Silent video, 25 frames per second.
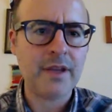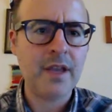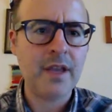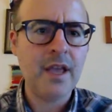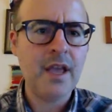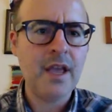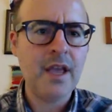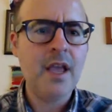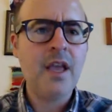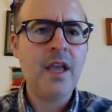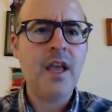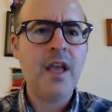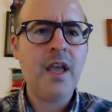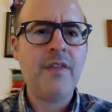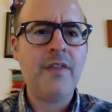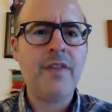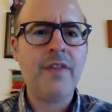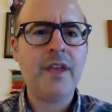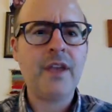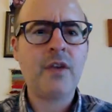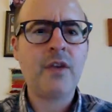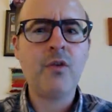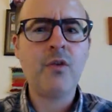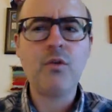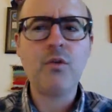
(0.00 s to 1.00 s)
And then
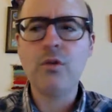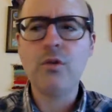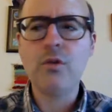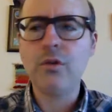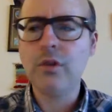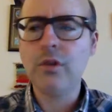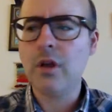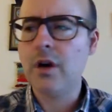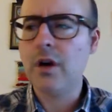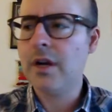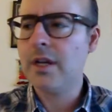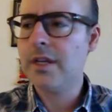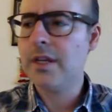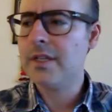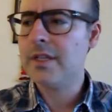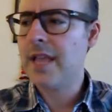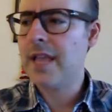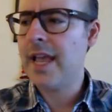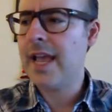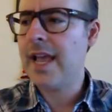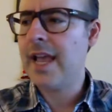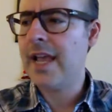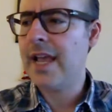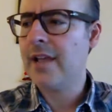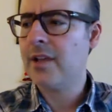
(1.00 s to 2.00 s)
Google looks
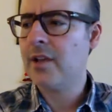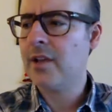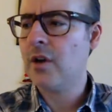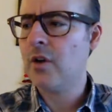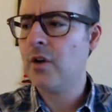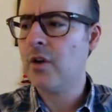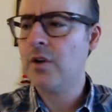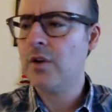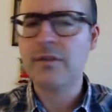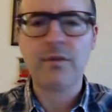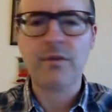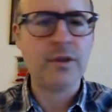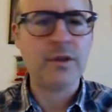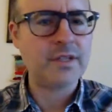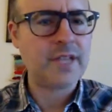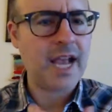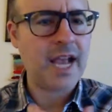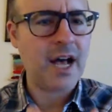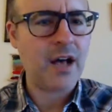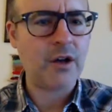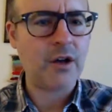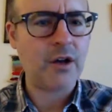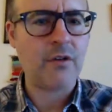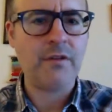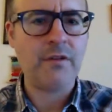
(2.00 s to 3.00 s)
and goes through its
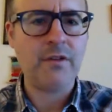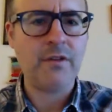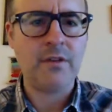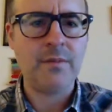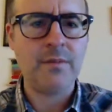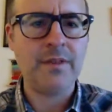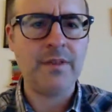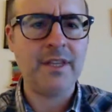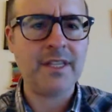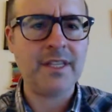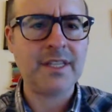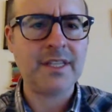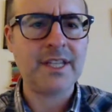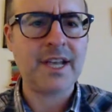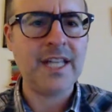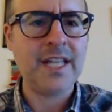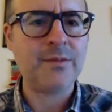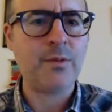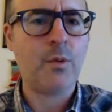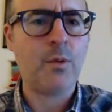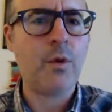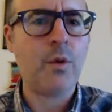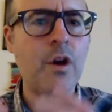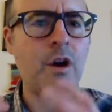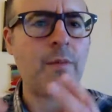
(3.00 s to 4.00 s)
algorithm and decides, well,
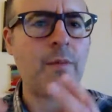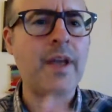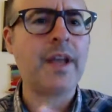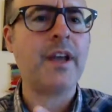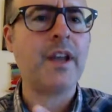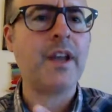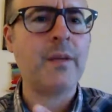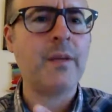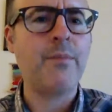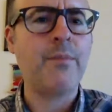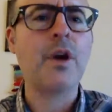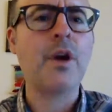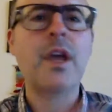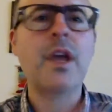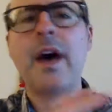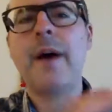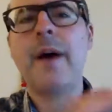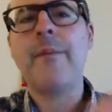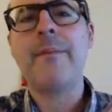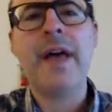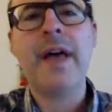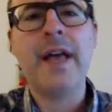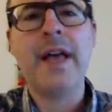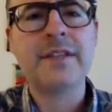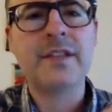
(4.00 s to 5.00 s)
where am I going to put Cup
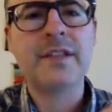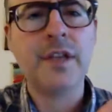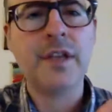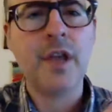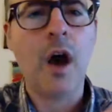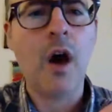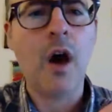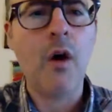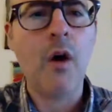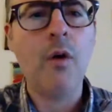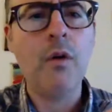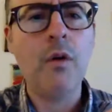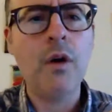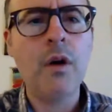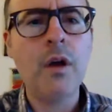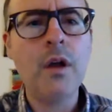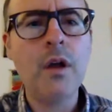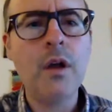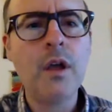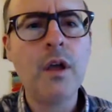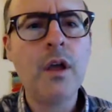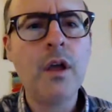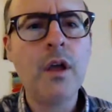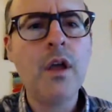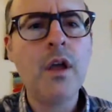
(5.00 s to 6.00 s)
SEO
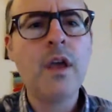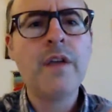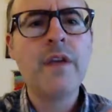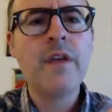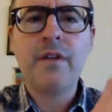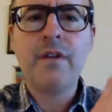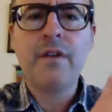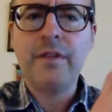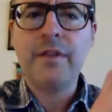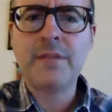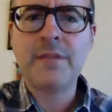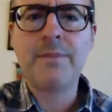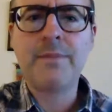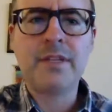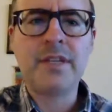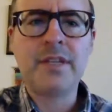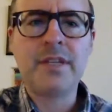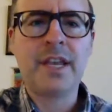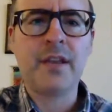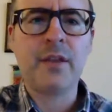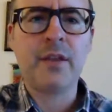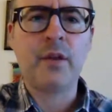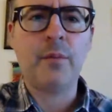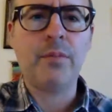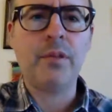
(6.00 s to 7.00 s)
for this
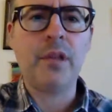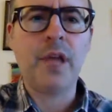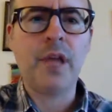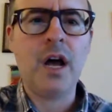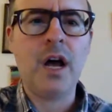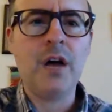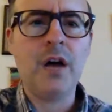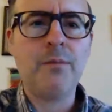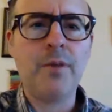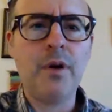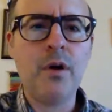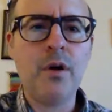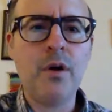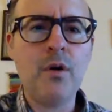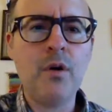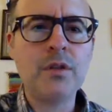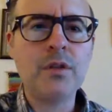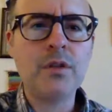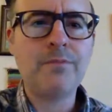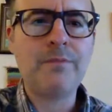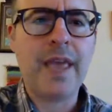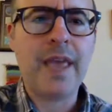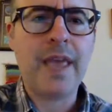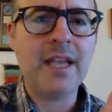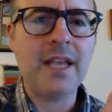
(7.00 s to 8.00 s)
particular blog post
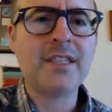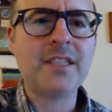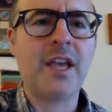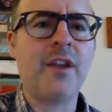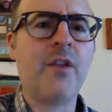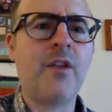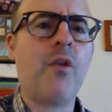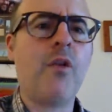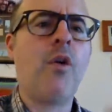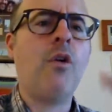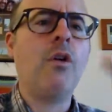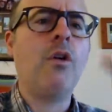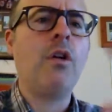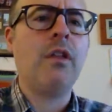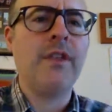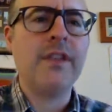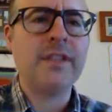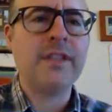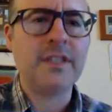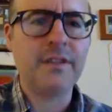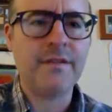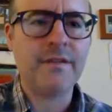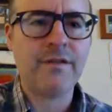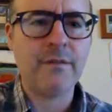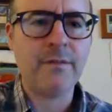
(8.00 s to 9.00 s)
based on all this
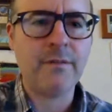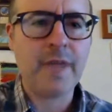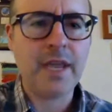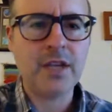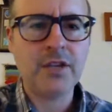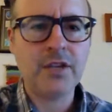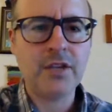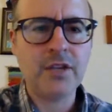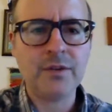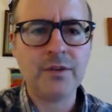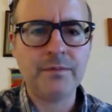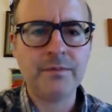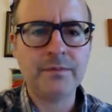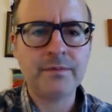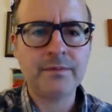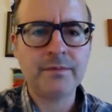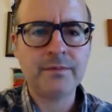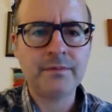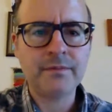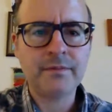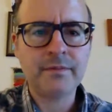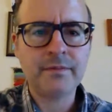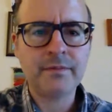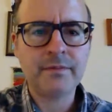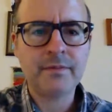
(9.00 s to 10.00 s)
information,
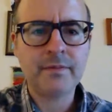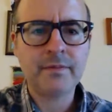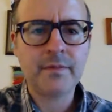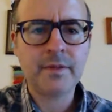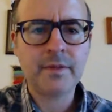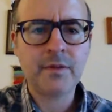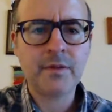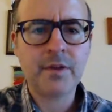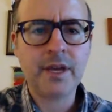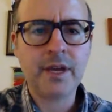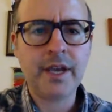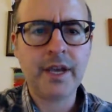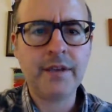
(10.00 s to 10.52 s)
okay?